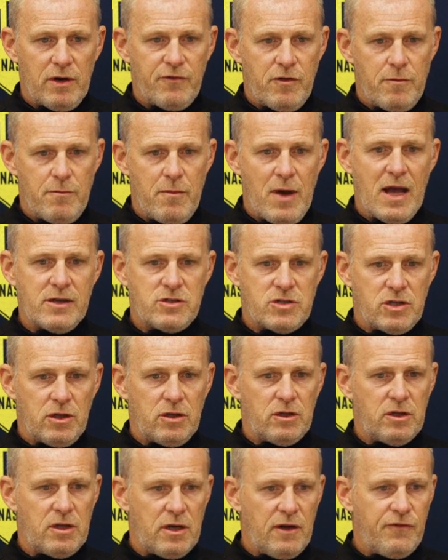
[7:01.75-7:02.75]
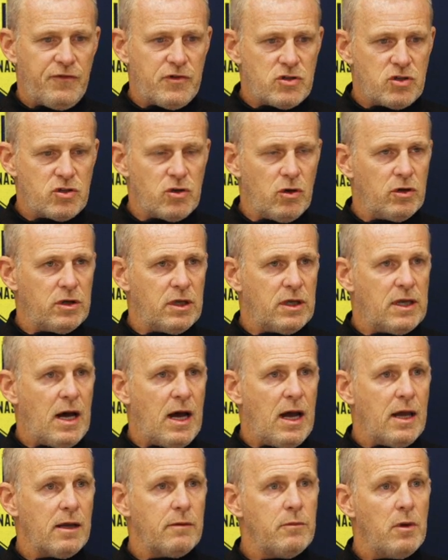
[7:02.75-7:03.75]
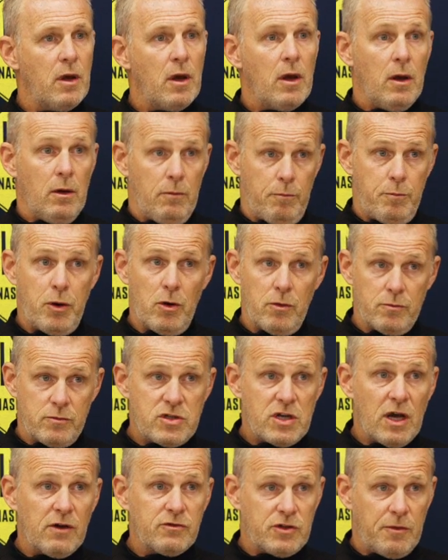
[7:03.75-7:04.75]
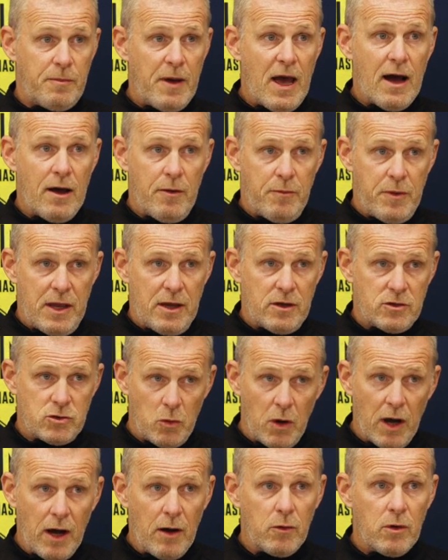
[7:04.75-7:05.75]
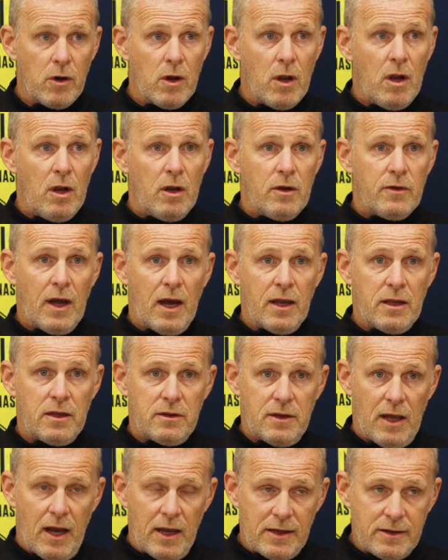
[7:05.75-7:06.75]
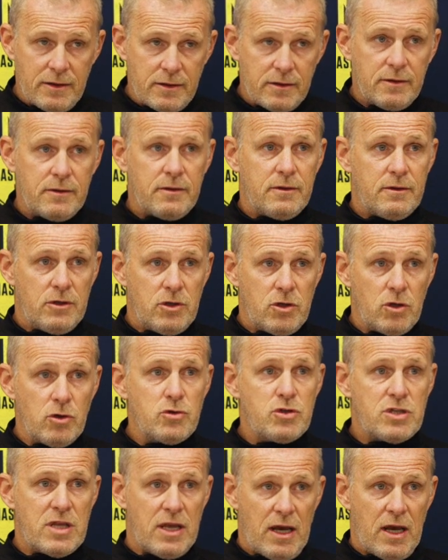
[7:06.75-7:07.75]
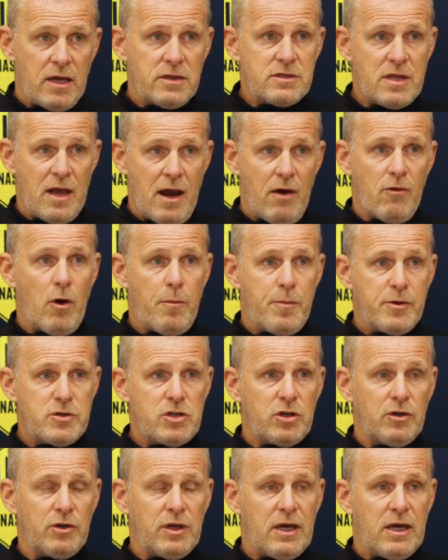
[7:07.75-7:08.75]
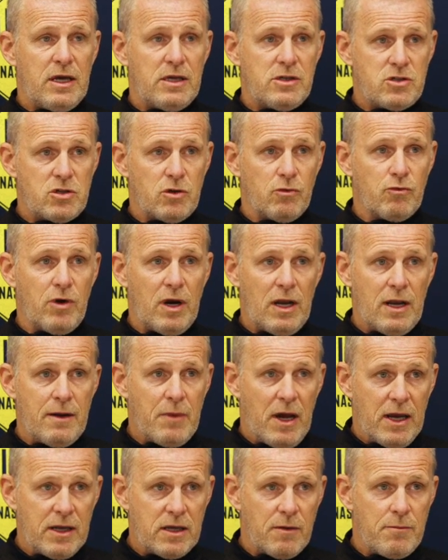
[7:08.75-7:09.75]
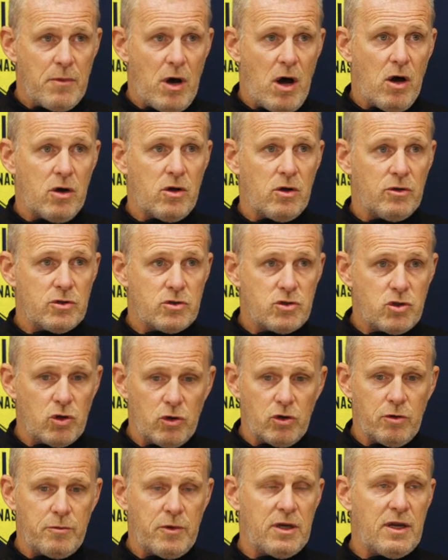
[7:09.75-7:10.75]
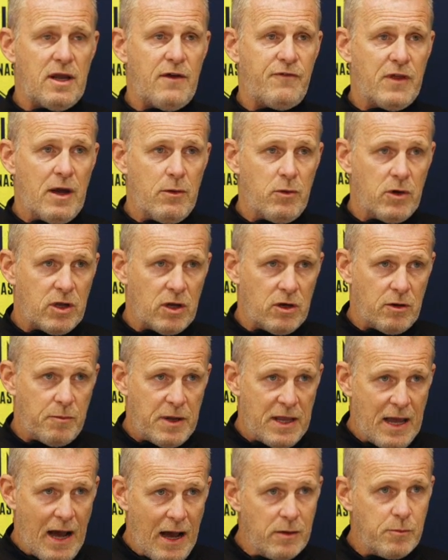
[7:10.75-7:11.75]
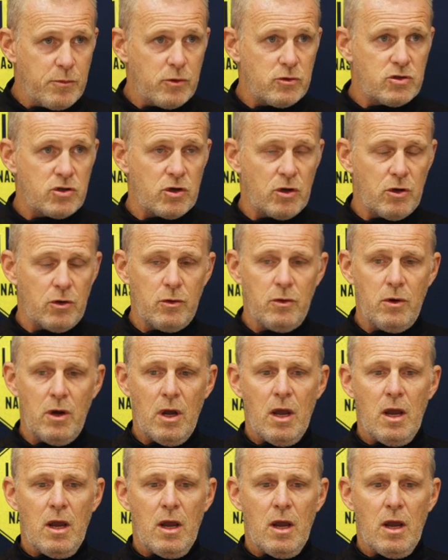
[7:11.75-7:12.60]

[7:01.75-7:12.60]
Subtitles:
have imagined, and if you saw the game, put themselves about a bit as well. They used it as their opportunity to really make a mark on the tournament if they were going to be able to.